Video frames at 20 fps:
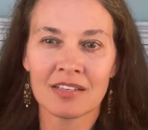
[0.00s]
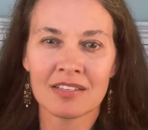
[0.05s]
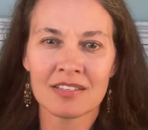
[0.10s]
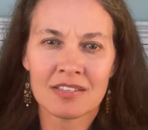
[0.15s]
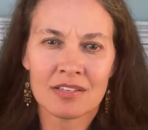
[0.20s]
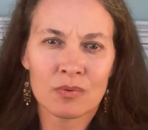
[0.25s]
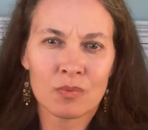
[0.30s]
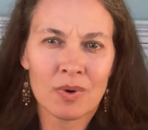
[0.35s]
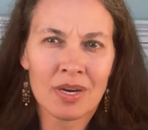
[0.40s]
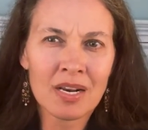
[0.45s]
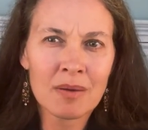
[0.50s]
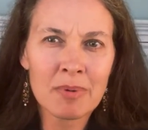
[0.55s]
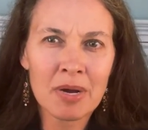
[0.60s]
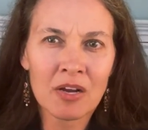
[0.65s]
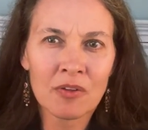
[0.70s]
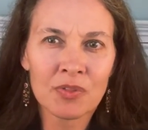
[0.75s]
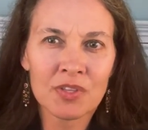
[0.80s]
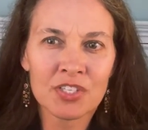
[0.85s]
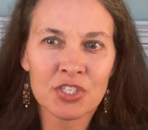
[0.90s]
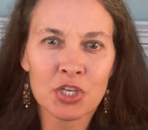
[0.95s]
So, what
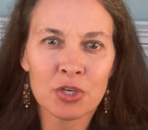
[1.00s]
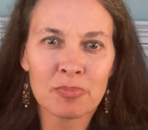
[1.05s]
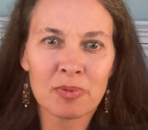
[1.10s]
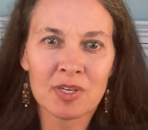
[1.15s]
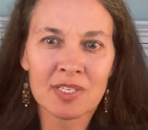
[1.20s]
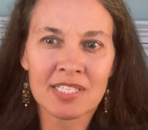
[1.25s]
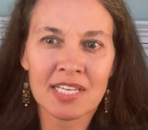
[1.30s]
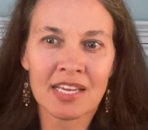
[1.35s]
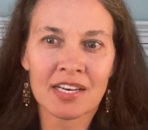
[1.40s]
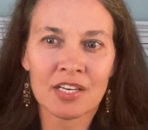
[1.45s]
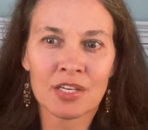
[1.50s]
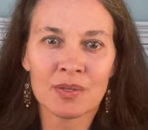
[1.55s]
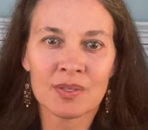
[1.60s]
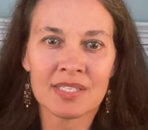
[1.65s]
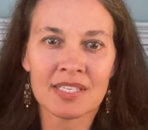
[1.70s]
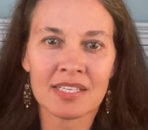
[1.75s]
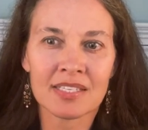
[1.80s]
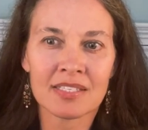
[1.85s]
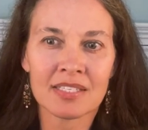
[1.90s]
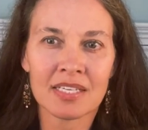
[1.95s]
about the 2% who
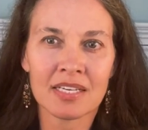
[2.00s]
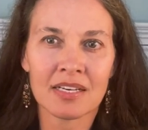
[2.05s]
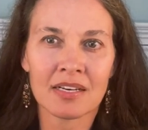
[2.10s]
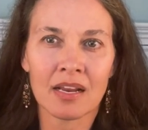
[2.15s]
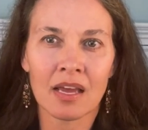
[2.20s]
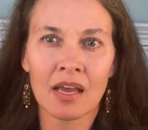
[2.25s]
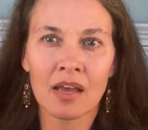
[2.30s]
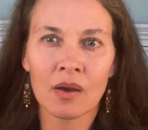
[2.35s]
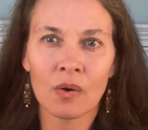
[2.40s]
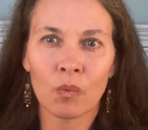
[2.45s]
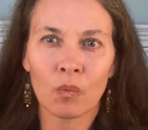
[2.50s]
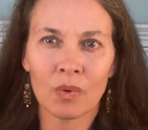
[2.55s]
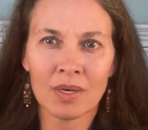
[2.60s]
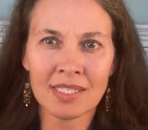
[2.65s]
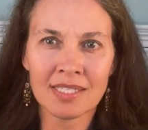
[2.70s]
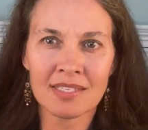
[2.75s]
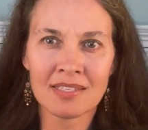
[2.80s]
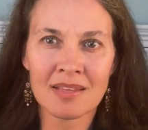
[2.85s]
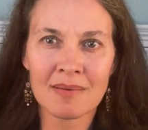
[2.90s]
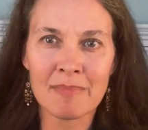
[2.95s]
succeed?
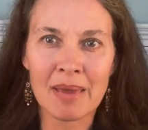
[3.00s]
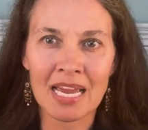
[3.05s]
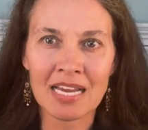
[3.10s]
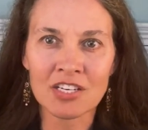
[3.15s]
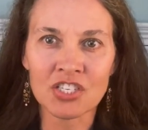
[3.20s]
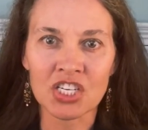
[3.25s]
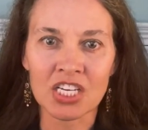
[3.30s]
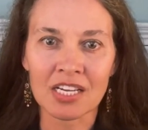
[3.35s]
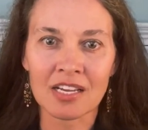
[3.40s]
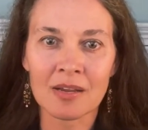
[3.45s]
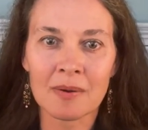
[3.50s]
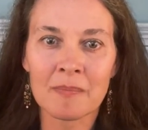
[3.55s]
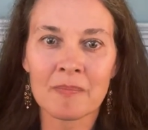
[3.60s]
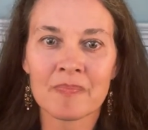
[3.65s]
What's the magic?